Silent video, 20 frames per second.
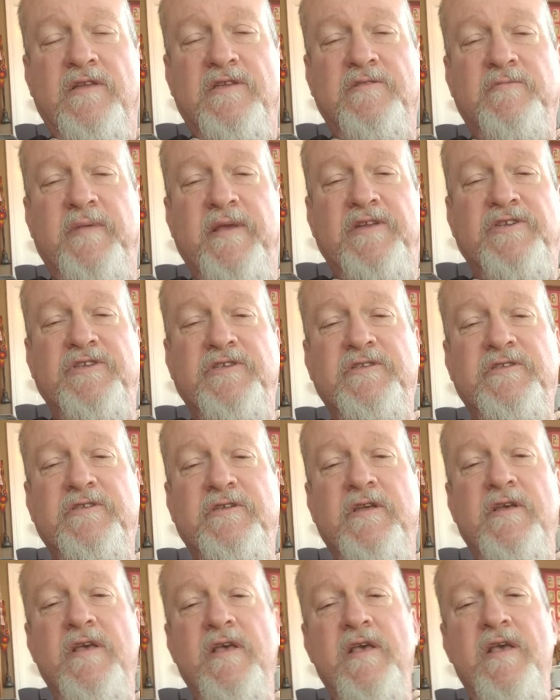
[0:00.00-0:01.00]
speeches,
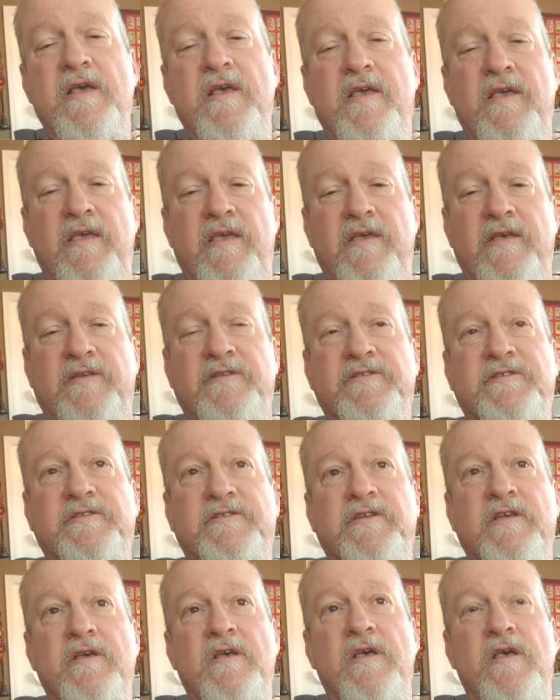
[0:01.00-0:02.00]

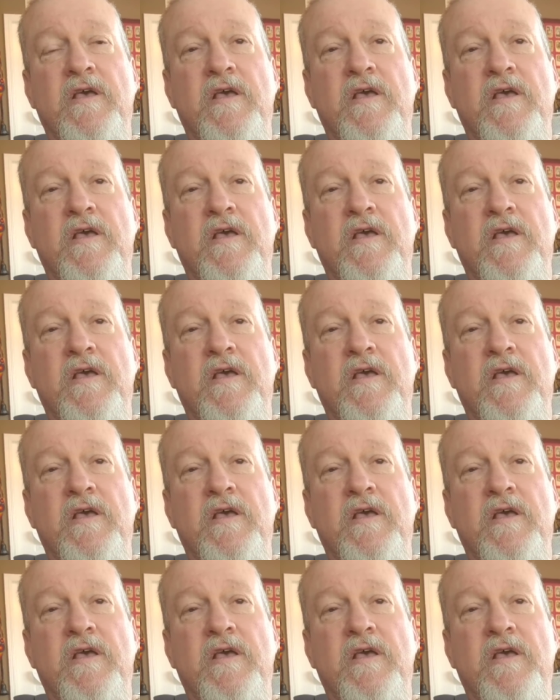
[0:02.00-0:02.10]
is